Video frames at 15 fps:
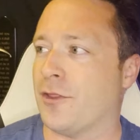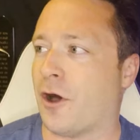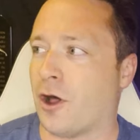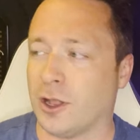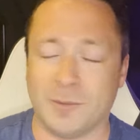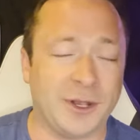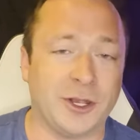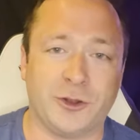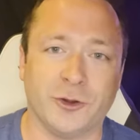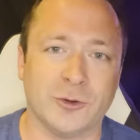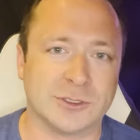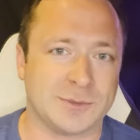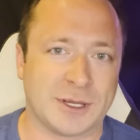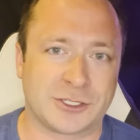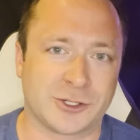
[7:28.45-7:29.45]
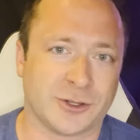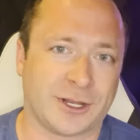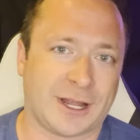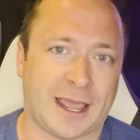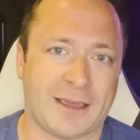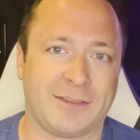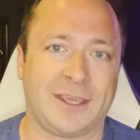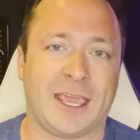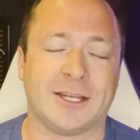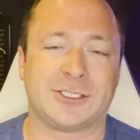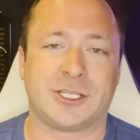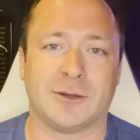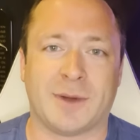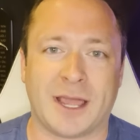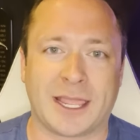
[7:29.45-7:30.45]
All I'm gonna do is make sure that I have the
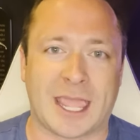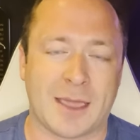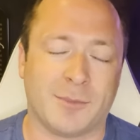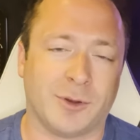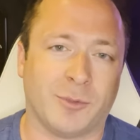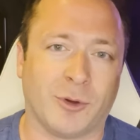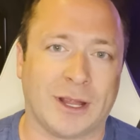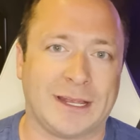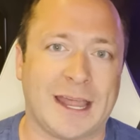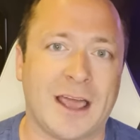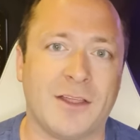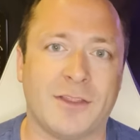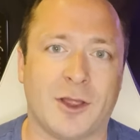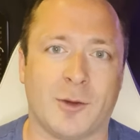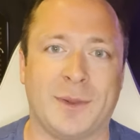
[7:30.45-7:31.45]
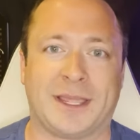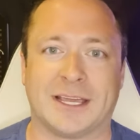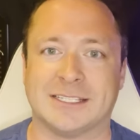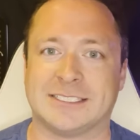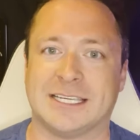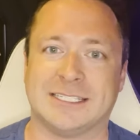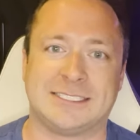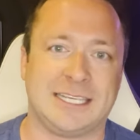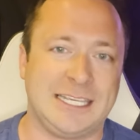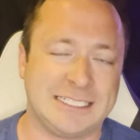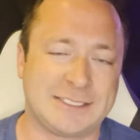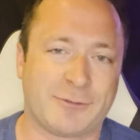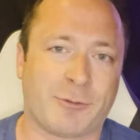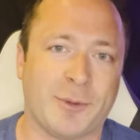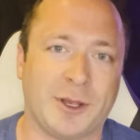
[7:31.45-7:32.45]
HDMI cable to bring down there, because it's
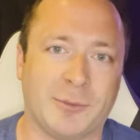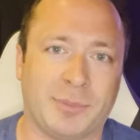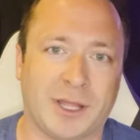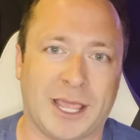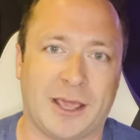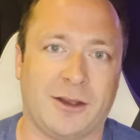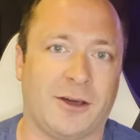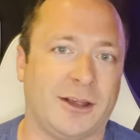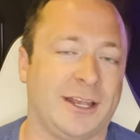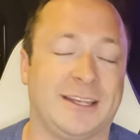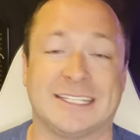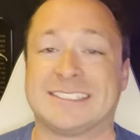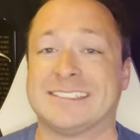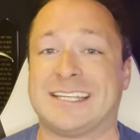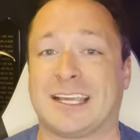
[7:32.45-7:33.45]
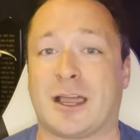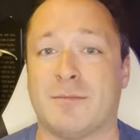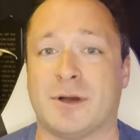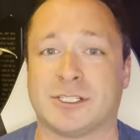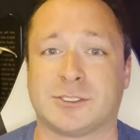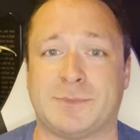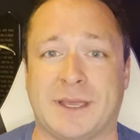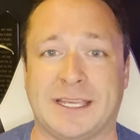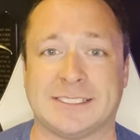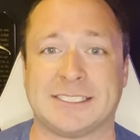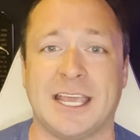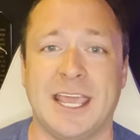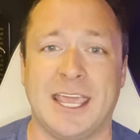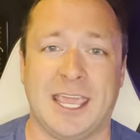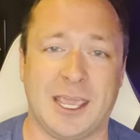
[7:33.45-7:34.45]
easy for me to plan on. It doesn't take up much
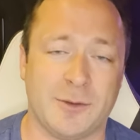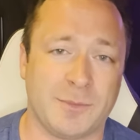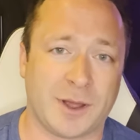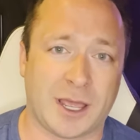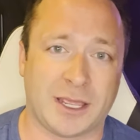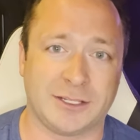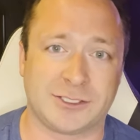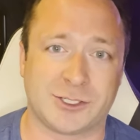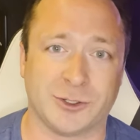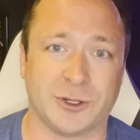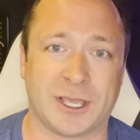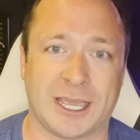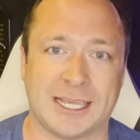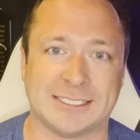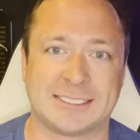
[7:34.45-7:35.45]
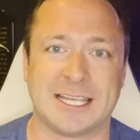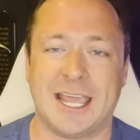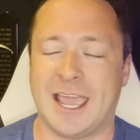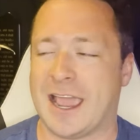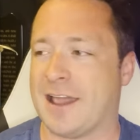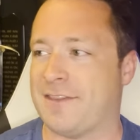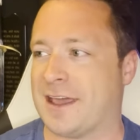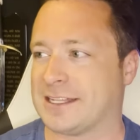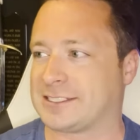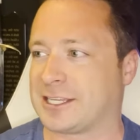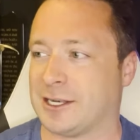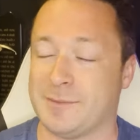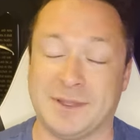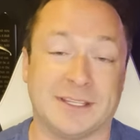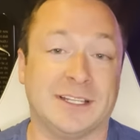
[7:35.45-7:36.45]
space in my suitcase, and that's
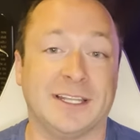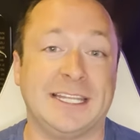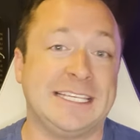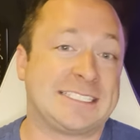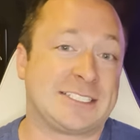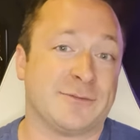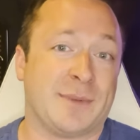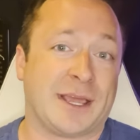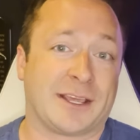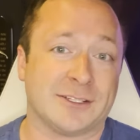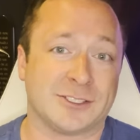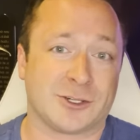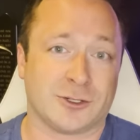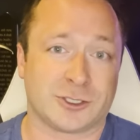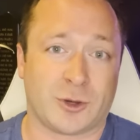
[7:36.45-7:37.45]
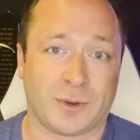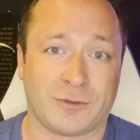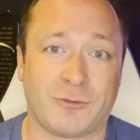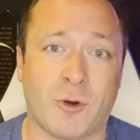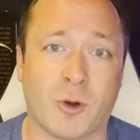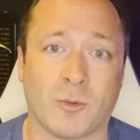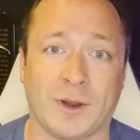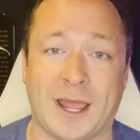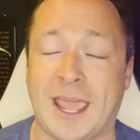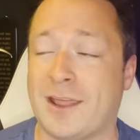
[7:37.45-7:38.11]
gonna be the least of my concerns going forward.